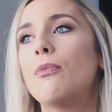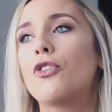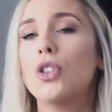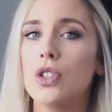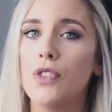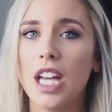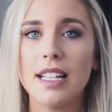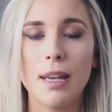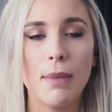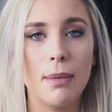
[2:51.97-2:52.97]
For those of you
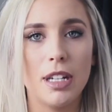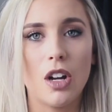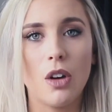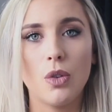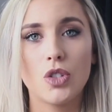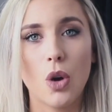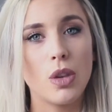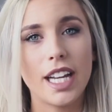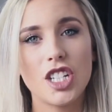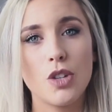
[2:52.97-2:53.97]
guys that maybe don't
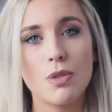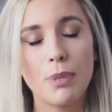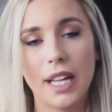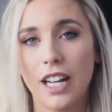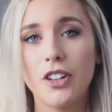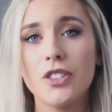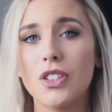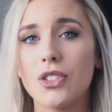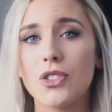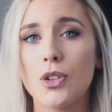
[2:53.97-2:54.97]
like to use planners,
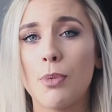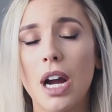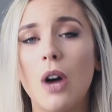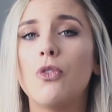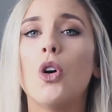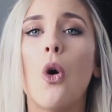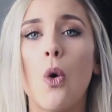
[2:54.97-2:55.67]
this is super helpful,